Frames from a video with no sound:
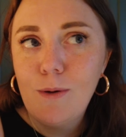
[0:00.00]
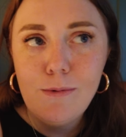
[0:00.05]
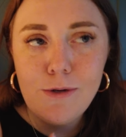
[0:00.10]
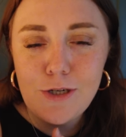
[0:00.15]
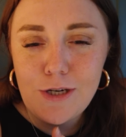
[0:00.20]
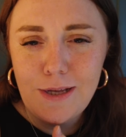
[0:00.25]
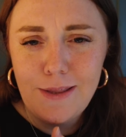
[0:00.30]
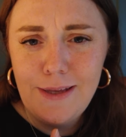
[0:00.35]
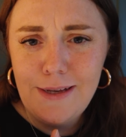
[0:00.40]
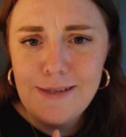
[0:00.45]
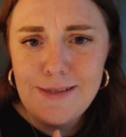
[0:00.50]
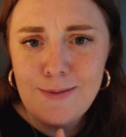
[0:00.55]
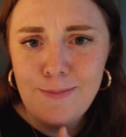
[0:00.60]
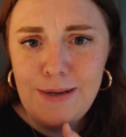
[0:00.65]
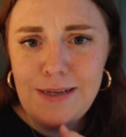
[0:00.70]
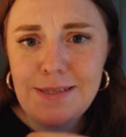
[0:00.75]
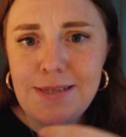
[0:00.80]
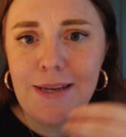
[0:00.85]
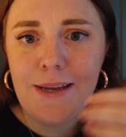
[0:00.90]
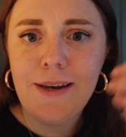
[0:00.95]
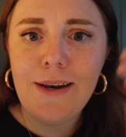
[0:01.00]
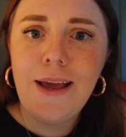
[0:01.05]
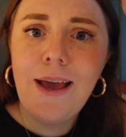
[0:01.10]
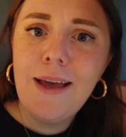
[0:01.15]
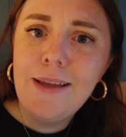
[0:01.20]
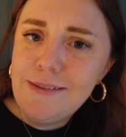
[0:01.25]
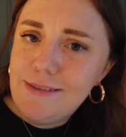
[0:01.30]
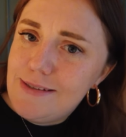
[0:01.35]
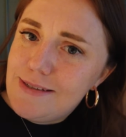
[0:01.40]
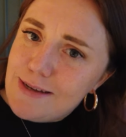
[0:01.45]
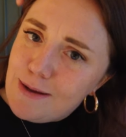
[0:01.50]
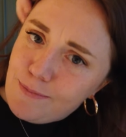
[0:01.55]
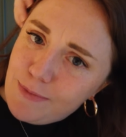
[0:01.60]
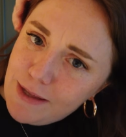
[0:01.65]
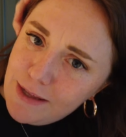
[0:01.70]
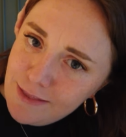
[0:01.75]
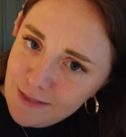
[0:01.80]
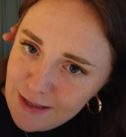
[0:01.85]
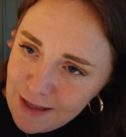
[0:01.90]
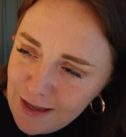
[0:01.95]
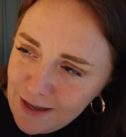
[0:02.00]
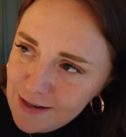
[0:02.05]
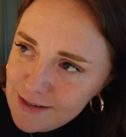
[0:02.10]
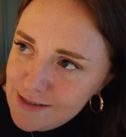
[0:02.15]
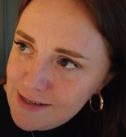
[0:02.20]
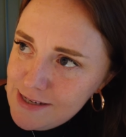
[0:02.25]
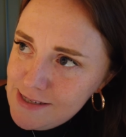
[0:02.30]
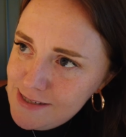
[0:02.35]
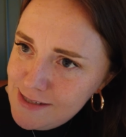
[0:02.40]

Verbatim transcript: which I think is amazing and something that